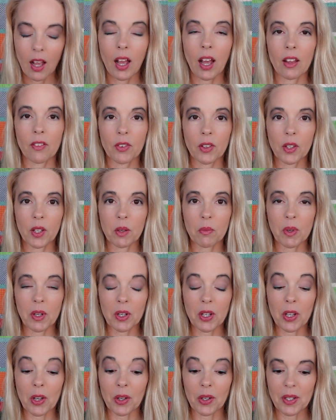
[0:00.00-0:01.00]
I feel like I'm going
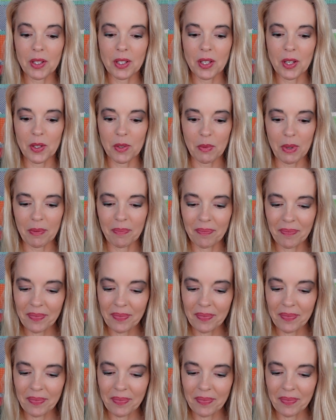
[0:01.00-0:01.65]
to yawn. Excuse me.